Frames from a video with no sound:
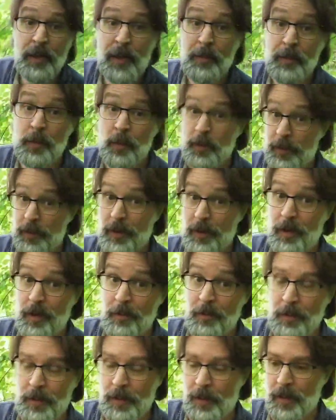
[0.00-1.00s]
people were
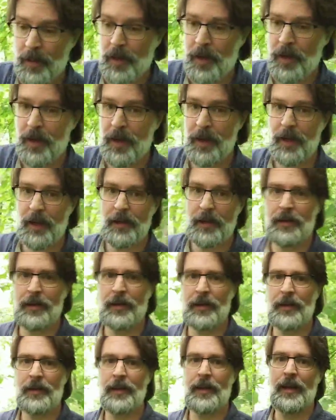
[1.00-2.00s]
dumb
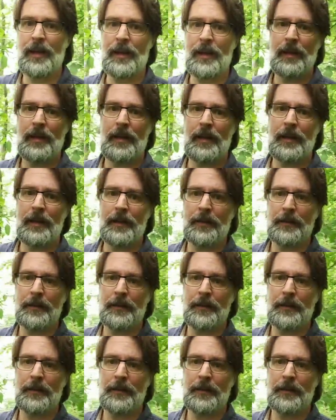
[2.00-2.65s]
and they